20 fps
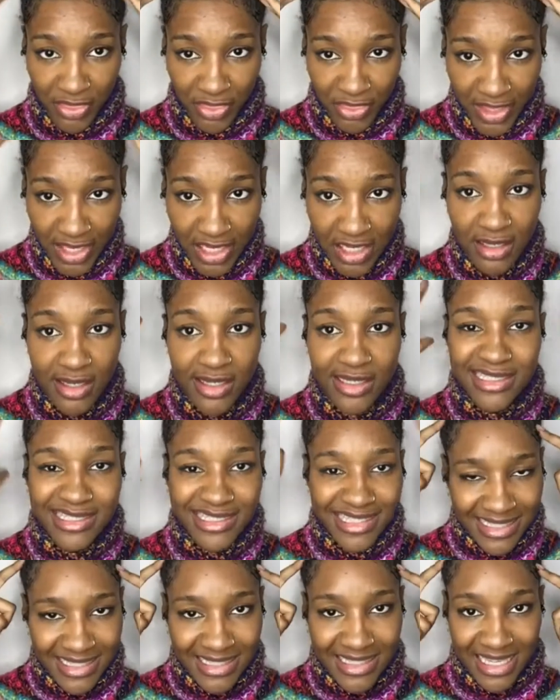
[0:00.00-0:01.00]
thicker,
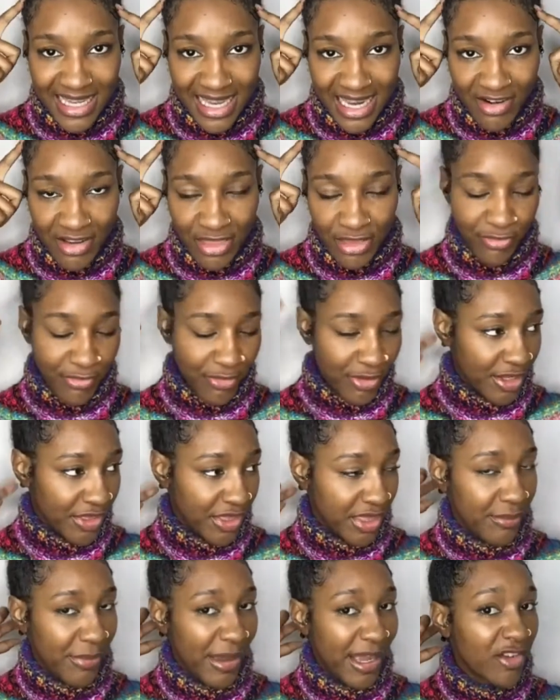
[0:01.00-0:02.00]
denser hair at the
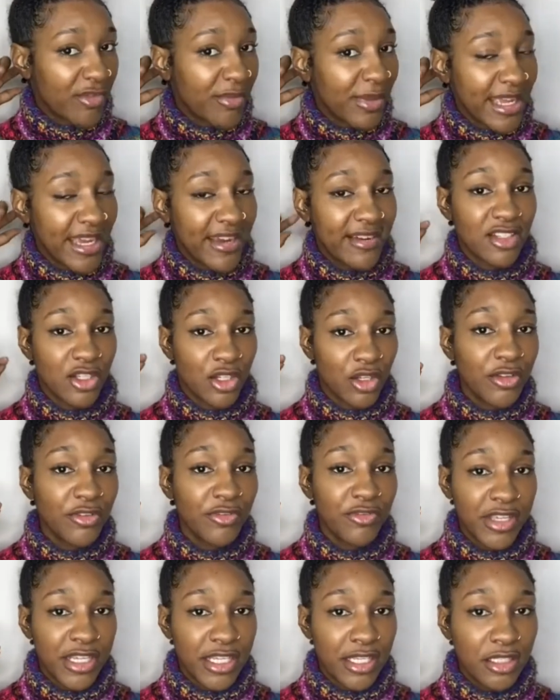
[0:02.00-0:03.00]
front. The back of my hair is a lot
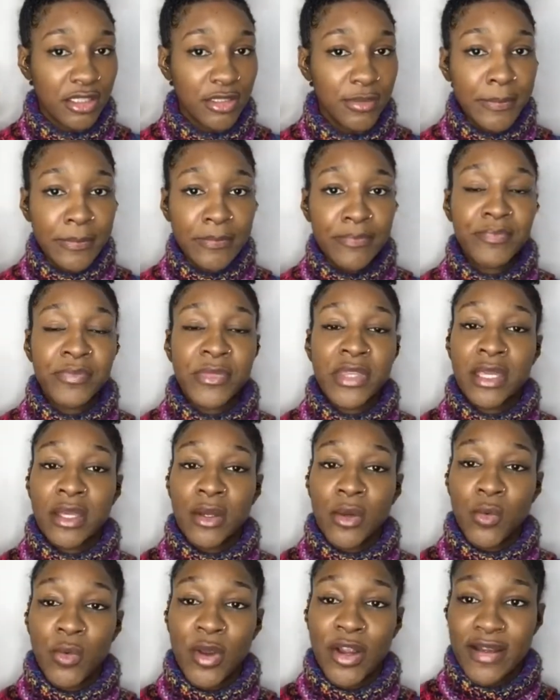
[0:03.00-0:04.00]
thinner.
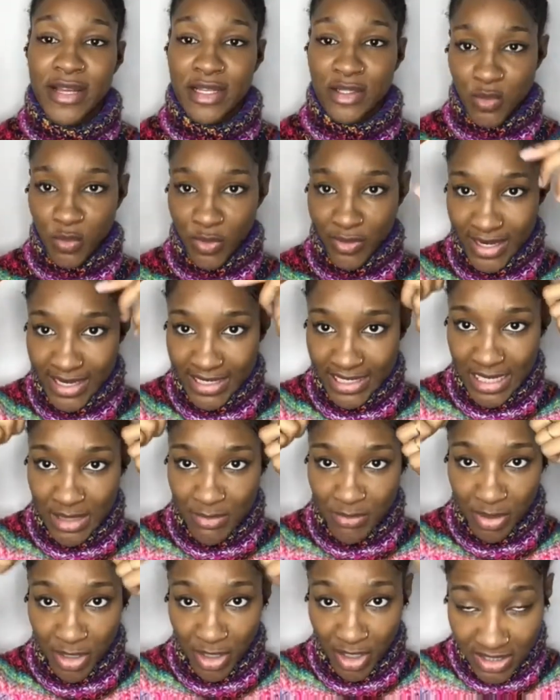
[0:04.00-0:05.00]
Whereas where I
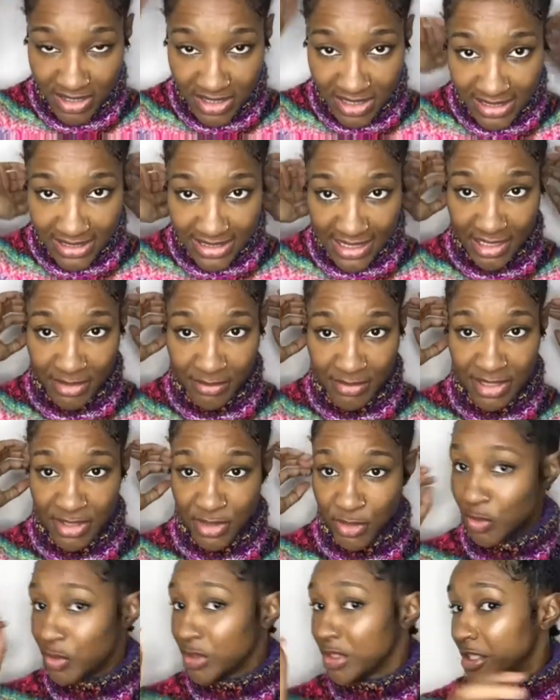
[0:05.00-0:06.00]
keep parting it down the
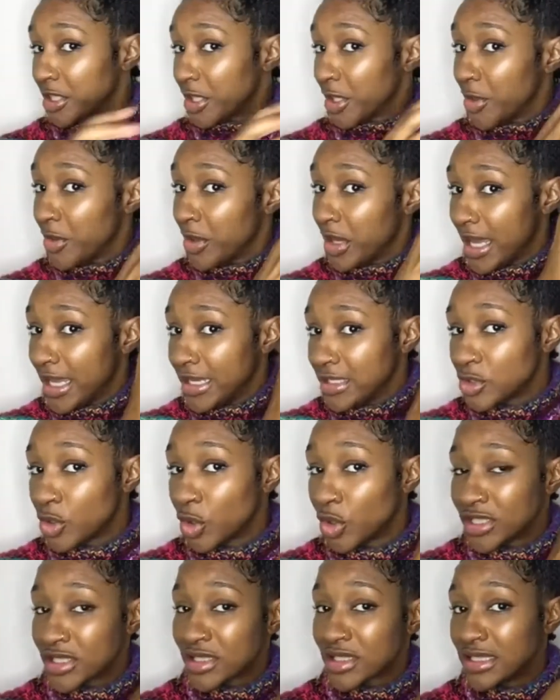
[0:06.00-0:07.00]
middle, you know, and
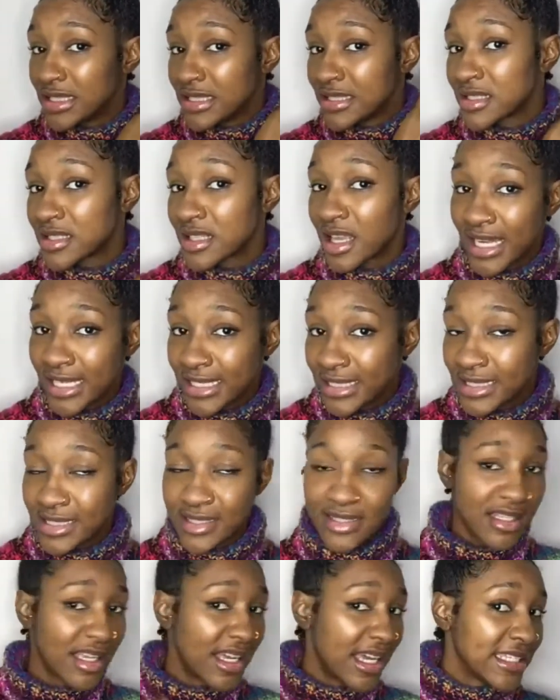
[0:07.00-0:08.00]
constantly styling this
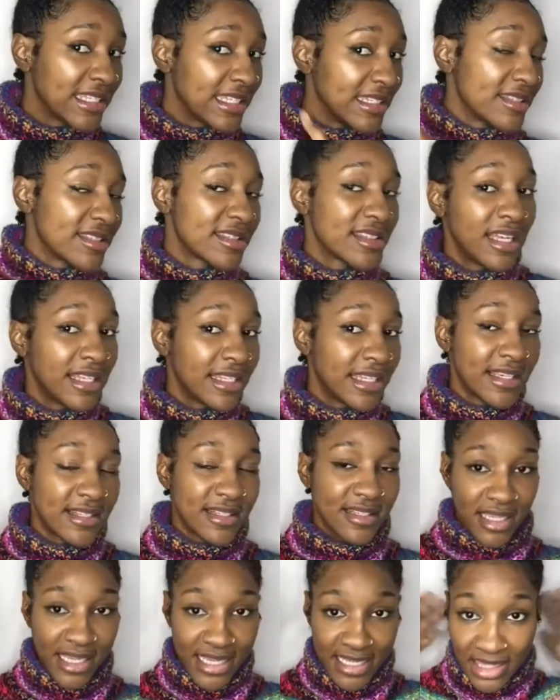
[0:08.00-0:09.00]
side and styling that
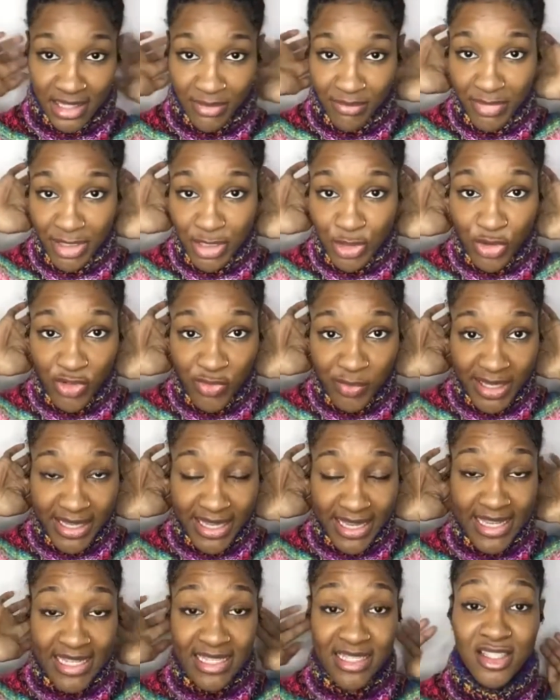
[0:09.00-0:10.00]
side, the middle of my
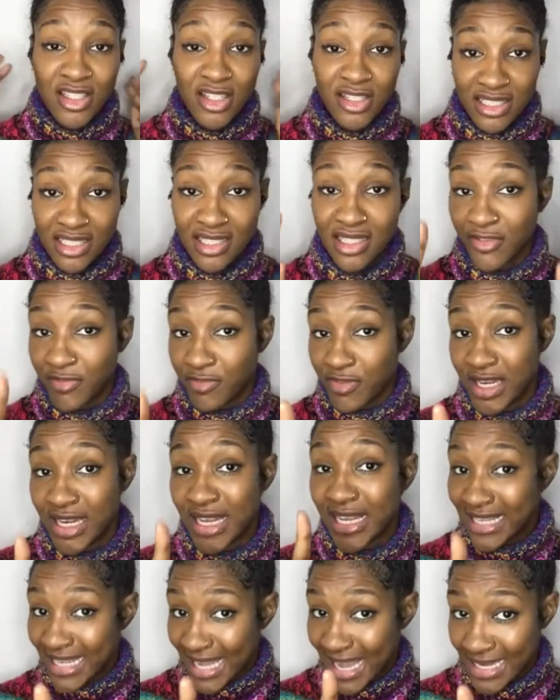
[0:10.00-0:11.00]
hair started to thin
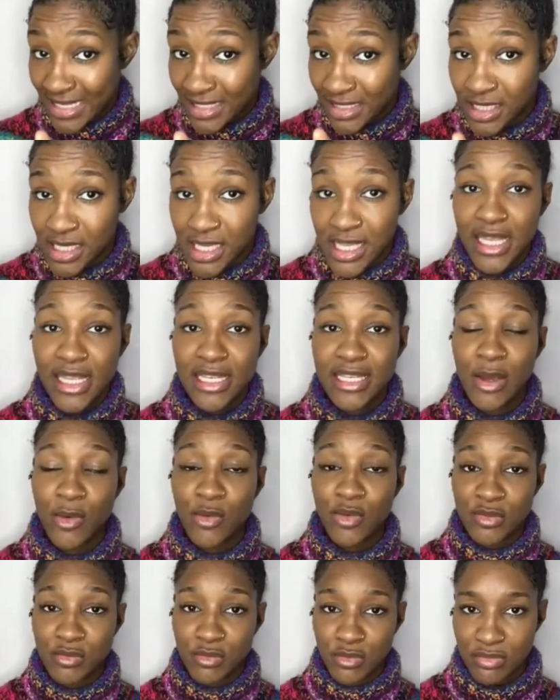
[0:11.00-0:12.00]
again. That
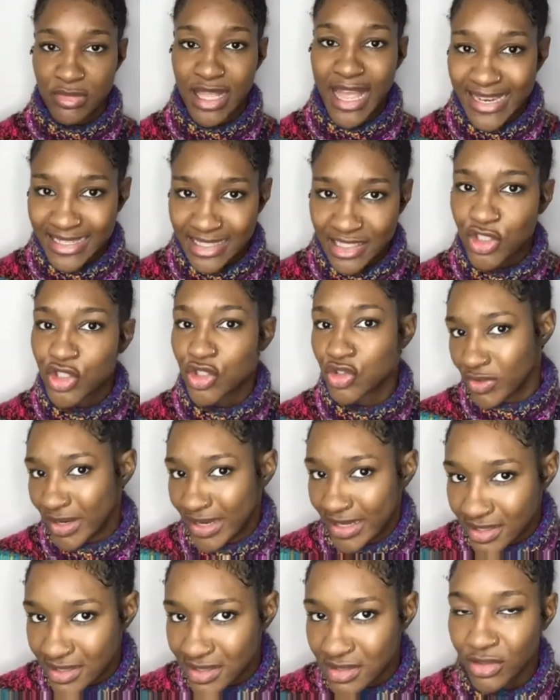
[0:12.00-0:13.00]
was added
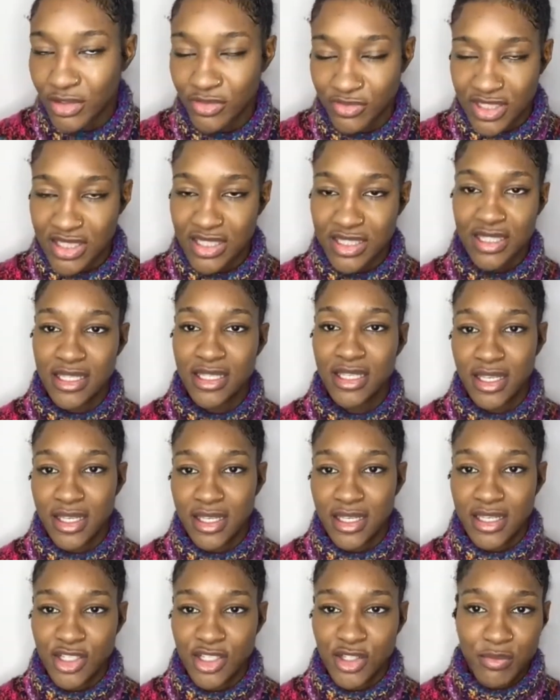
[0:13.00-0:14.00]
stress, not obviously
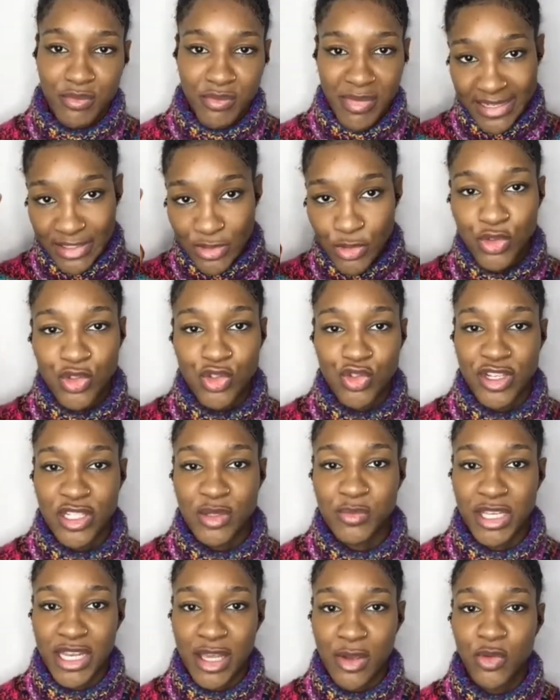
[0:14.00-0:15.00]
mental stress,
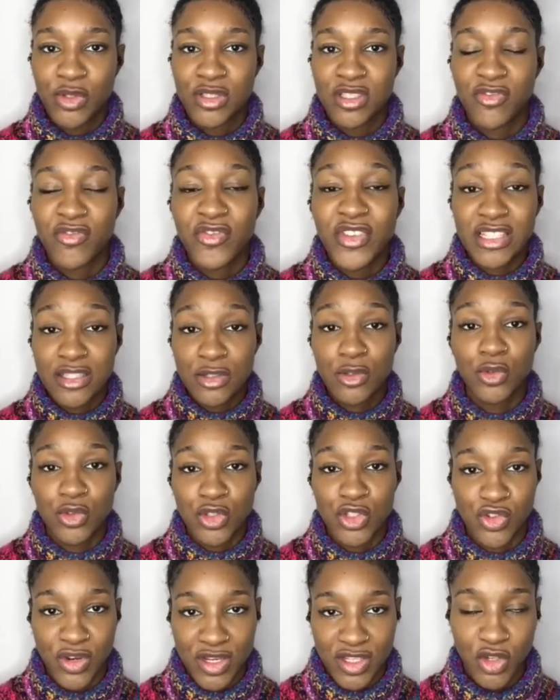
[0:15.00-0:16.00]
but that was physical
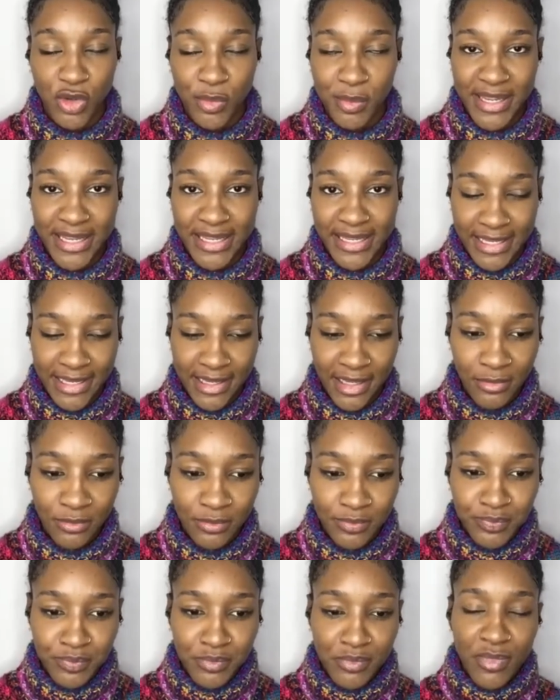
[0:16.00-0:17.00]
stress on my hair.
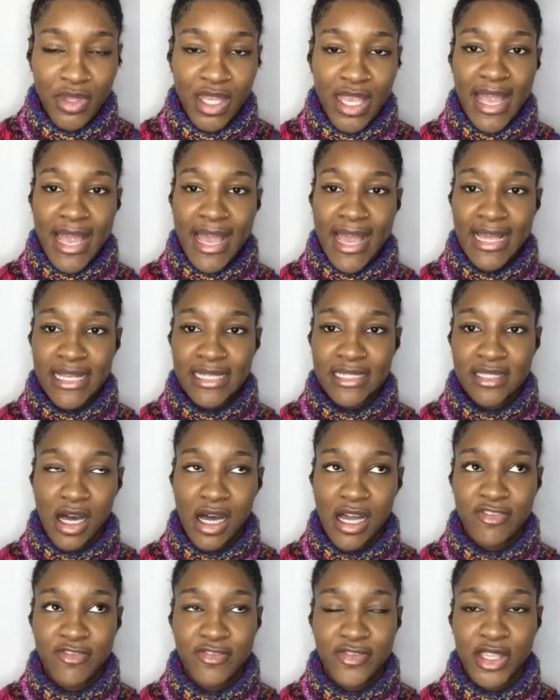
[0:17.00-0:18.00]
And
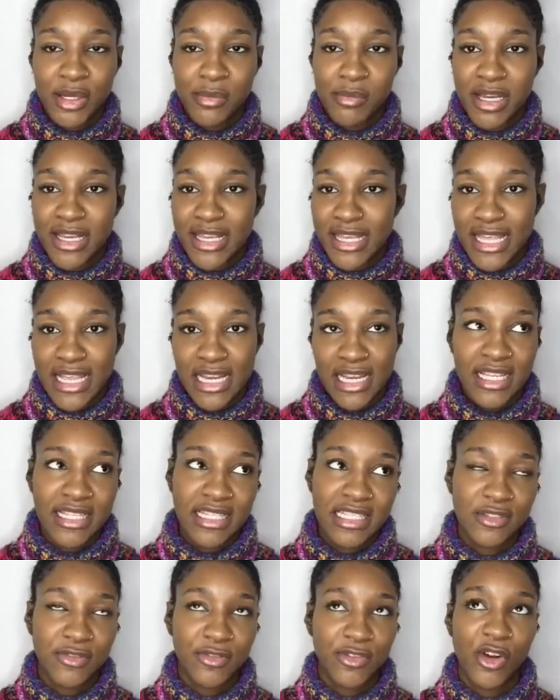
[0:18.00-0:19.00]
I've done my hair like
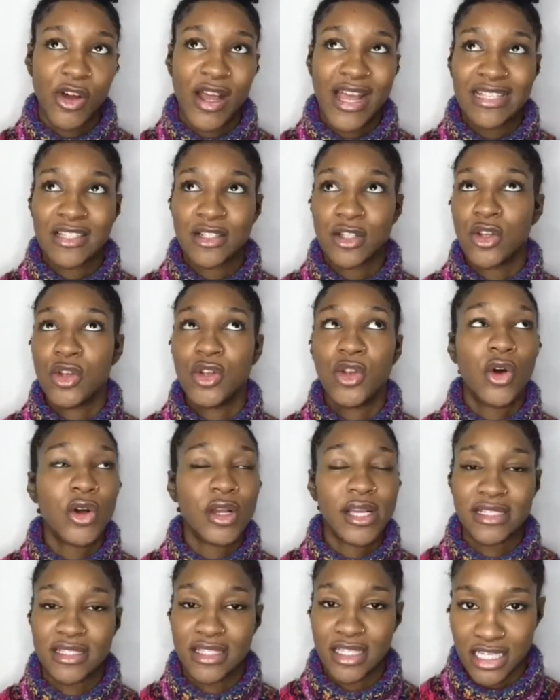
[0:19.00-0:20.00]
this for as
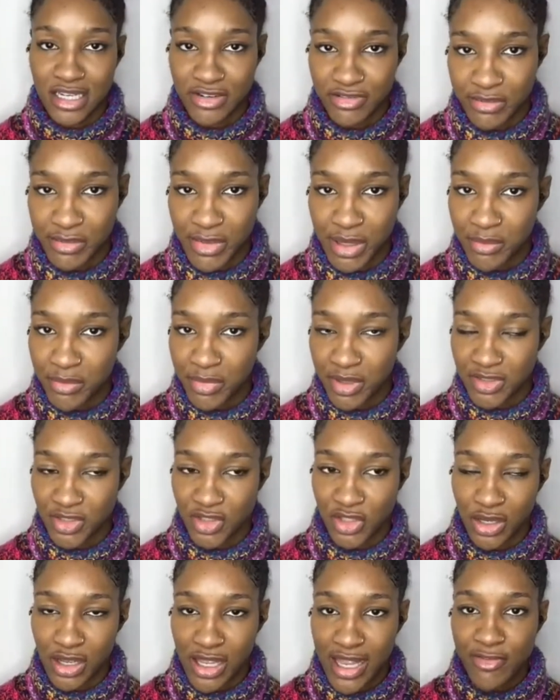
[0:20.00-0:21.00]
long as I can remember.
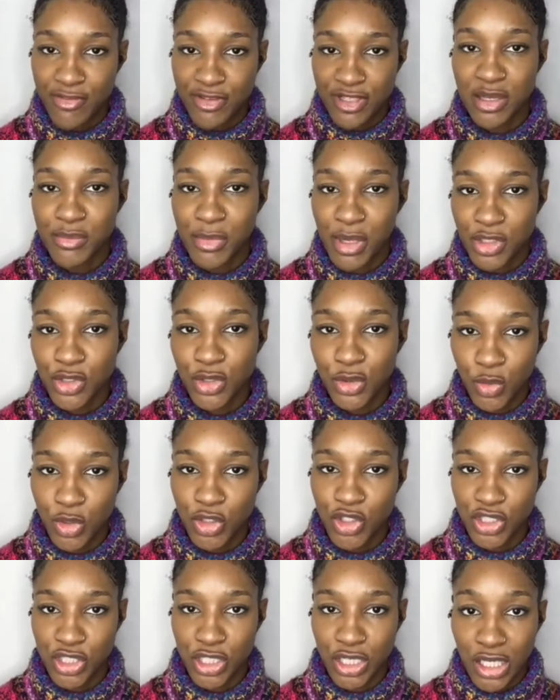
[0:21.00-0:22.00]
So every time I do a
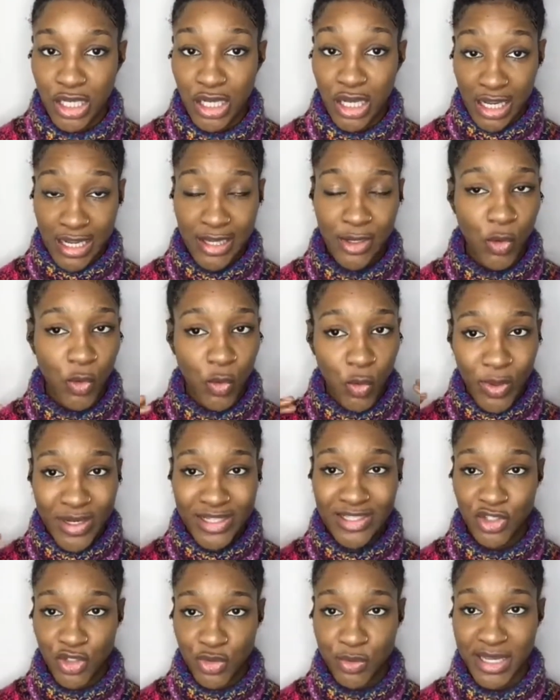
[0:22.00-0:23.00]
wash and go, I
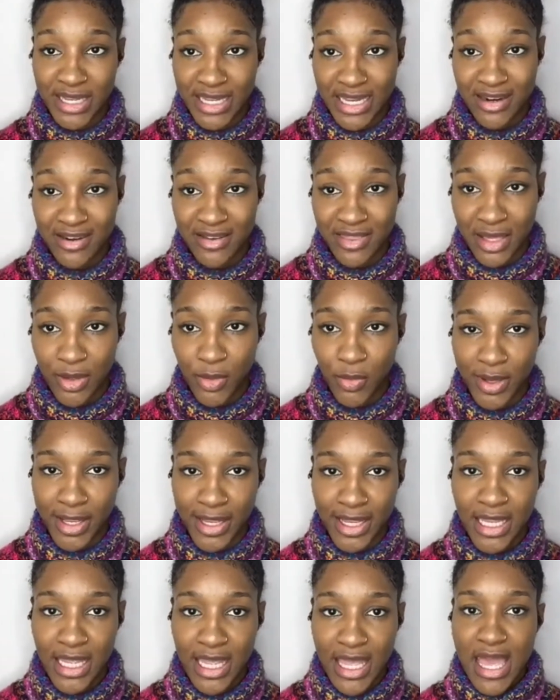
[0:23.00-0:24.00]
always do my hair in that
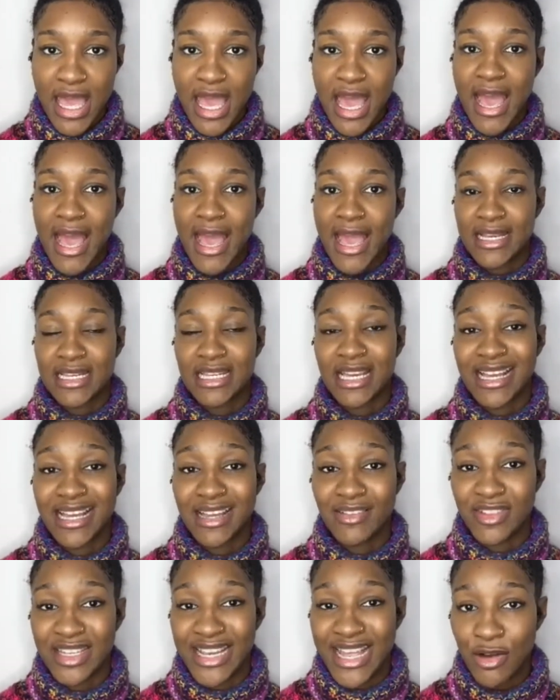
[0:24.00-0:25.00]
way. And I
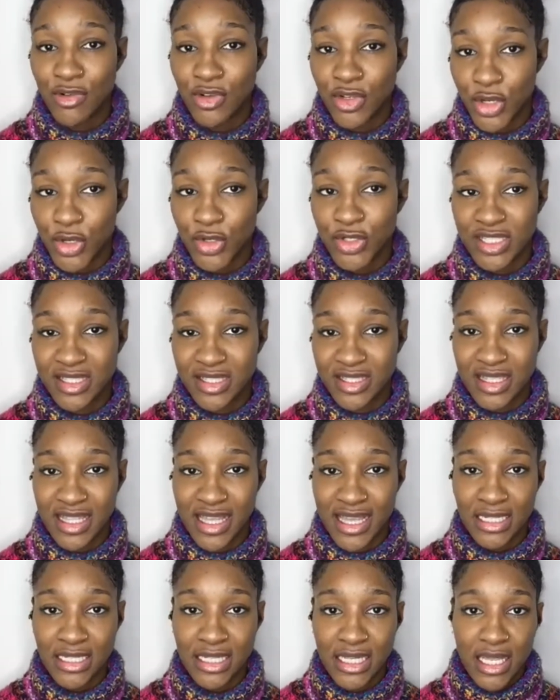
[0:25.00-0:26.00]
have now noticed
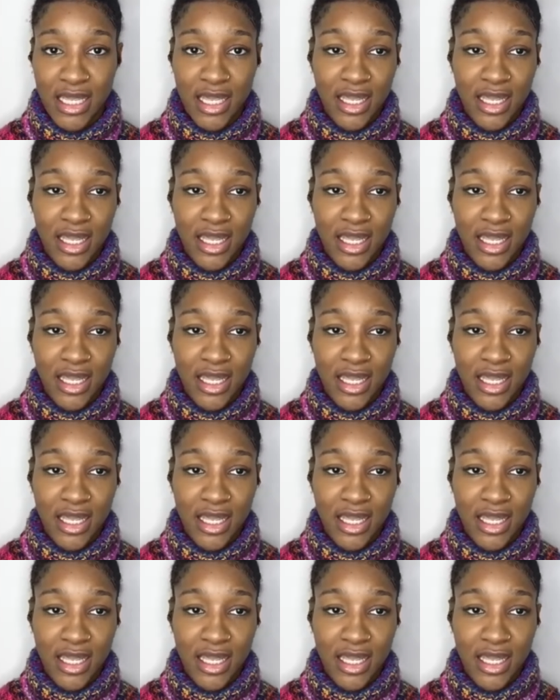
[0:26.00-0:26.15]
that